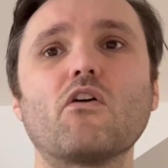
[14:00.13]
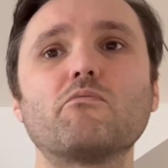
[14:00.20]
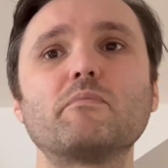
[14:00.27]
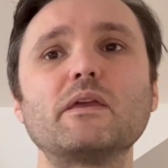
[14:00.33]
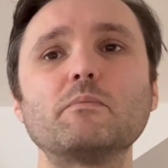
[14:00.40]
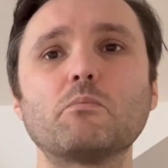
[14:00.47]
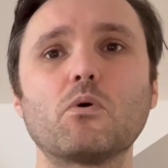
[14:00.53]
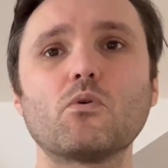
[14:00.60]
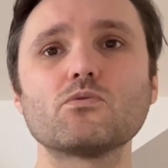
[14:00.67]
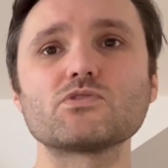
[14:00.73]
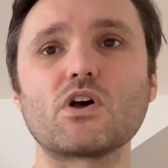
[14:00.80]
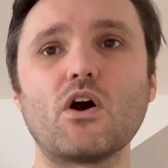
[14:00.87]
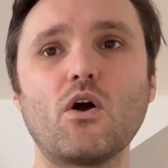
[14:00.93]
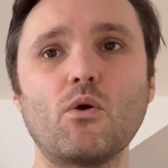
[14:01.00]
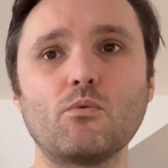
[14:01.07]
of
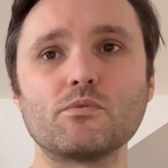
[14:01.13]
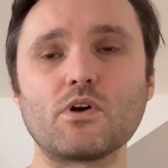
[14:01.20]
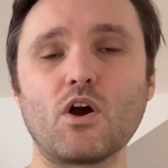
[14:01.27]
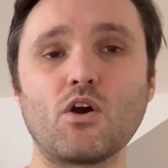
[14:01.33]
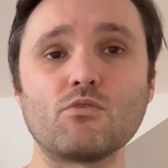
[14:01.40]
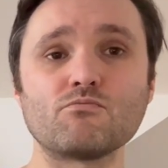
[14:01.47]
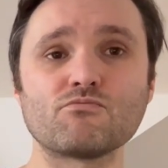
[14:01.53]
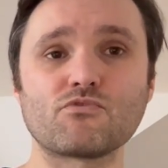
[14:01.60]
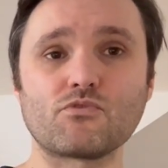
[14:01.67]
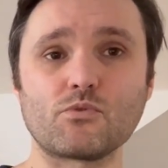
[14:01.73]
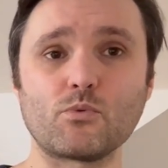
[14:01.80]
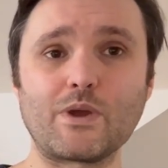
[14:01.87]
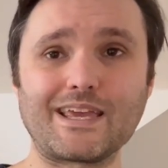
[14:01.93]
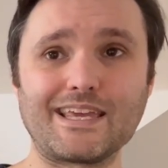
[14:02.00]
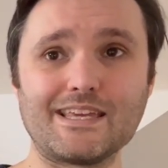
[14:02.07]
people's own
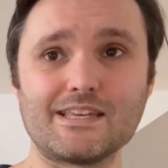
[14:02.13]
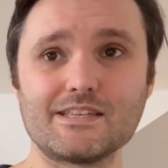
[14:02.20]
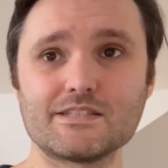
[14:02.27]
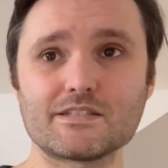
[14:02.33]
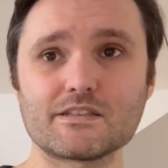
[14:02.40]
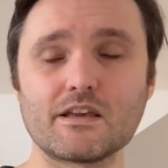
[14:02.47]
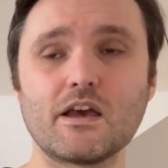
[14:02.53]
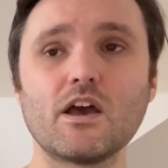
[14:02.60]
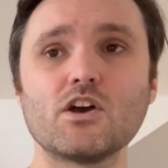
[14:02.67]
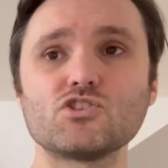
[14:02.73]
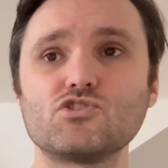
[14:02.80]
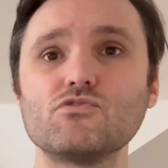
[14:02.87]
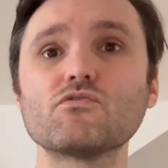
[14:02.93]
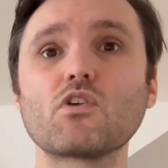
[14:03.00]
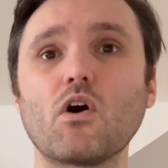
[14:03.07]
homebrew wikis.
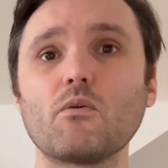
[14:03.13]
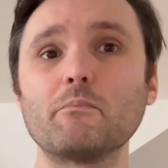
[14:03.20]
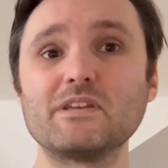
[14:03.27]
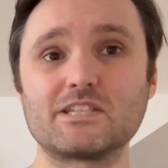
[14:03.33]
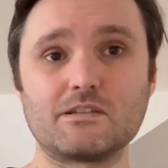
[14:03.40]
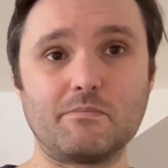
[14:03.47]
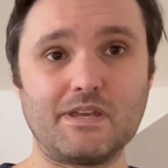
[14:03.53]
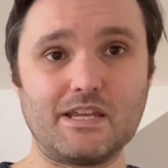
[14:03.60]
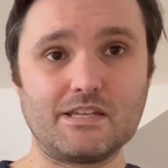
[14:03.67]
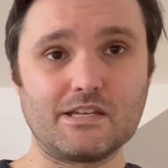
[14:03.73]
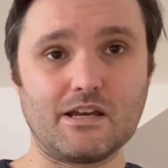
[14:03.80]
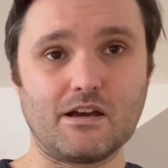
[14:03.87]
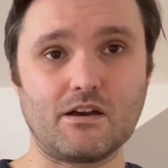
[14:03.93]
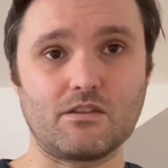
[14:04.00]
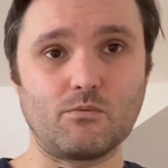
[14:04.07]
So you've got
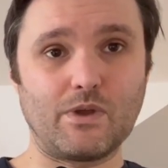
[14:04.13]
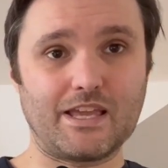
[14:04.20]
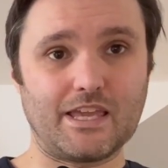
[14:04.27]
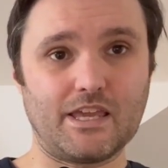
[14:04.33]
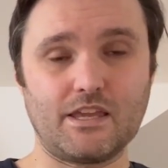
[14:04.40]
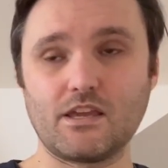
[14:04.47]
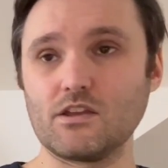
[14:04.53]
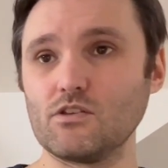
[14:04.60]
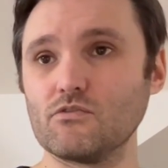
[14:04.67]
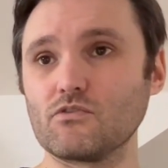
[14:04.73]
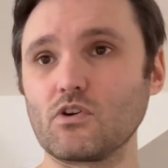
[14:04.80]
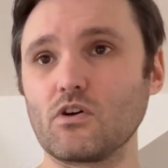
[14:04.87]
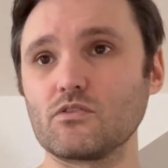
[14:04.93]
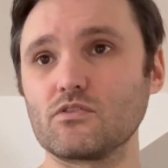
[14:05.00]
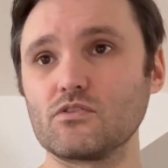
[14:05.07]
Mrpedia wiki, you've
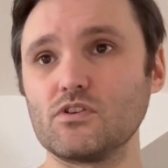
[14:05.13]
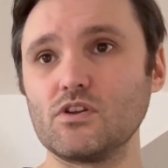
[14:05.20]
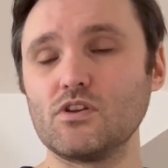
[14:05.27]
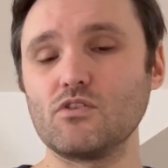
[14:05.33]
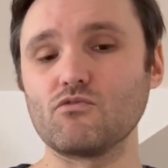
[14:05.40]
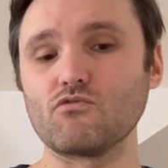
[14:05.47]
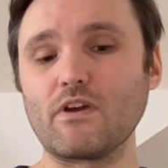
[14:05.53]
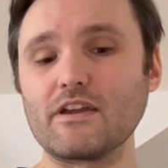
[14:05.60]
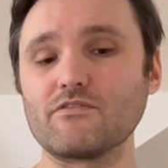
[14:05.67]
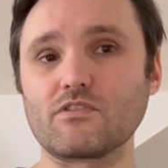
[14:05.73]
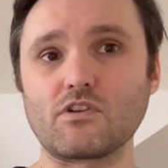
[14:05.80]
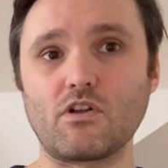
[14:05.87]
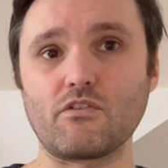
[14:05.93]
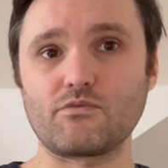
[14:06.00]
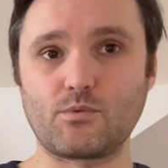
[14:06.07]
got the
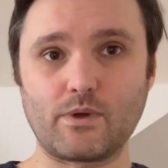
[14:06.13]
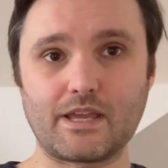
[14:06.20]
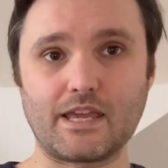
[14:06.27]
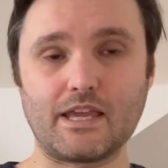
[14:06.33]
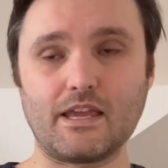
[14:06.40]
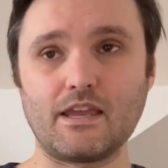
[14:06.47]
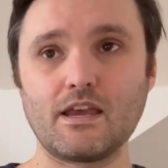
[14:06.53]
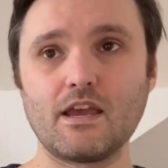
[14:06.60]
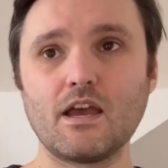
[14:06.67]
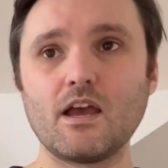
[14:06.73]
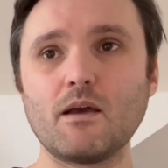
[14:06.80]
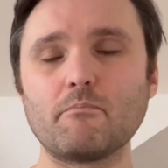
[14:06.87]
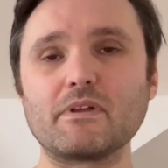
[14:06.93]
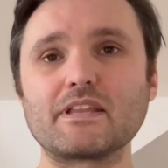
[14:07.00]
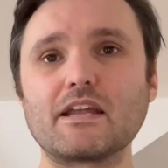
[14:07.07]
Ravenloft wiki,
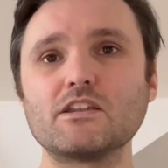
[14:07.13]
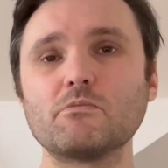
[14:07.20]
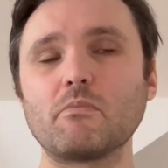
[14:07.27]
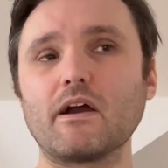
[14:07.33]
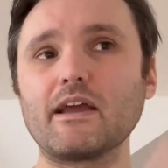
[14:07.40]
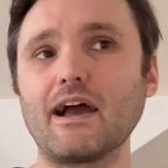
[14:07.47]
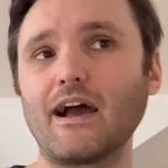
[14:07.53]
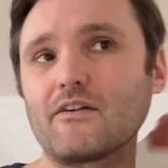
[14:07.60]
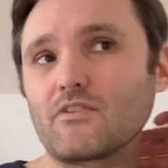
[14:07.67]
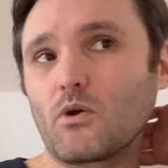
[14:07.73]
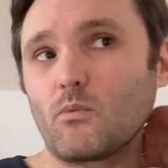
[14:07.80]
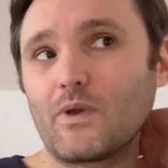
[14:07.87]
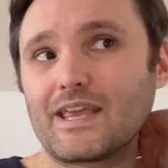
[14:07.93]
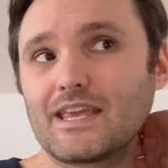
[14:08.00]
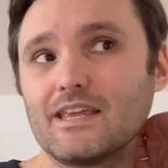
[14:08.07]
but then you might have a
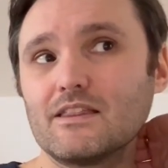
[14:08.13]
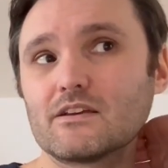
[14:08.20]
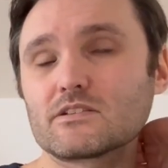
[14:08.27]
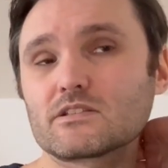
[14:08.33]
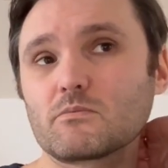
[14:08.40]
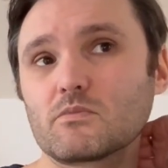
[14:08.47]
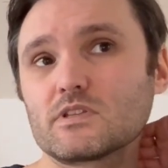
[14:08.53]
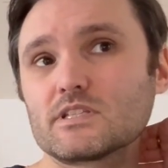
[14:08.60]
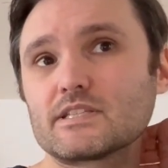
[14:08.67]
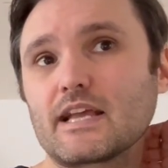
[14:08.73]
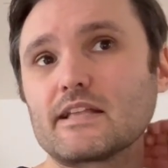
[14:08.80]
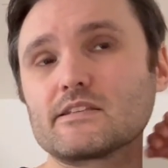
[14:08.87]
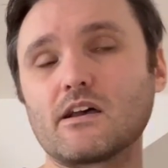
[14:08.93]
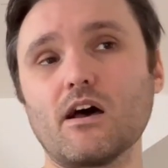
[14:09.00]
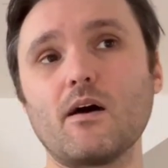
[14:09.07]
wiki that someone
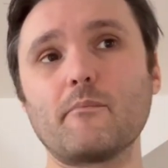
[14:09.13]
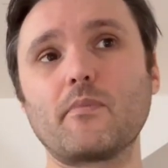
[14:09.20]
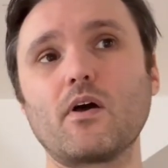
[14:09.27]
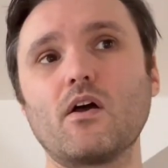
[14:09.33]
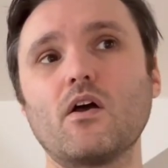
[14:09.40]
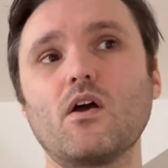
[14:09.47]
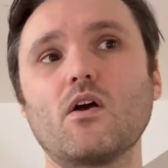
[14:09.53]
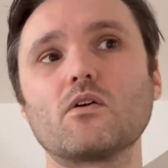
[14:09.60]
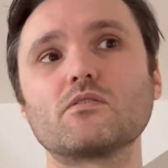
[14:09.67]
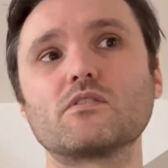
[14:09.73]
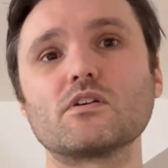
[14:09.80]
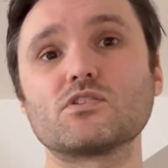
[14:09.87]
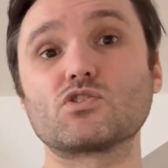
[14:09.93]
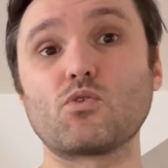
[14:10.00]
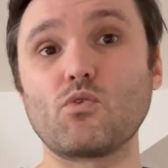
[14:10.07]
set up
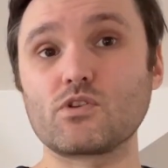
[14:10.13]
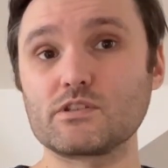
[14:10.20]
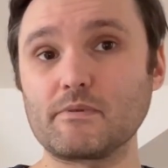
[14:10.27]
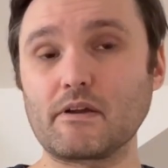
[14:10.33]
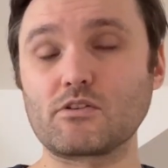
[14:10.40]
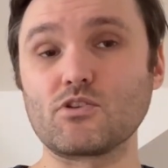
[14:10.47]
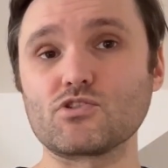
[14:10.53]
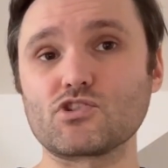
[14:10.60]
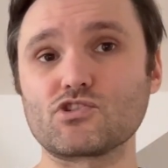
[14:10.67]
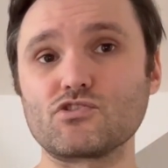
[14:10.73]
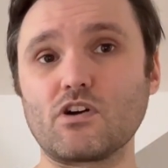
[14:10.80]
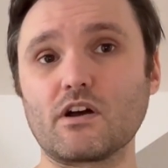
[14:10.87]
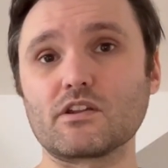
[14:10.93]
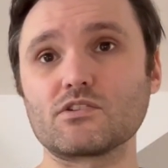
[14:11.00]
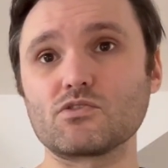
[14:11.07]
that talks about Curse of
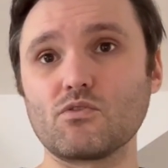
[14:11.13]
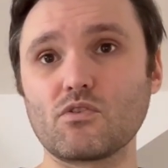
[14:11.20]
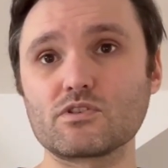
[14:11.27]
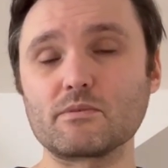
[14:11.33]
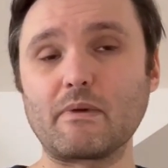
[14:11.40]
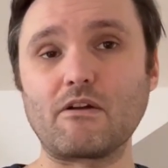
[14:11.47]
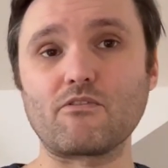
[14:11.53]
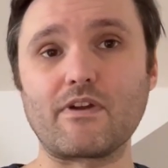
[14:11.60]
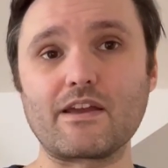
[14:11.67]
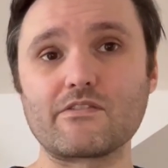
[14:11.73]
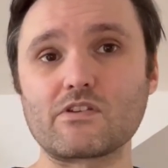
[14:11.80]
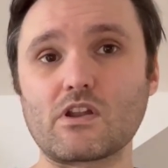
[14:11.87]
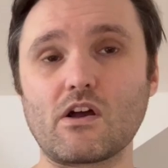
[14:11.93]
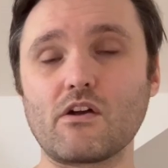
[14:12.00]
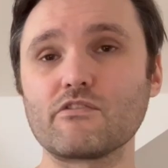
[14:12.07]
Strahd and talks about
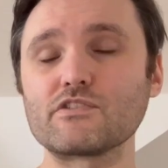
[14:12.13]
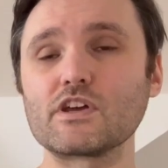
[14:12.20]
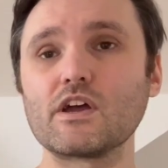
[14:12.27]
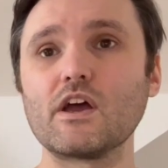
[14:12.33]
Ravenloft,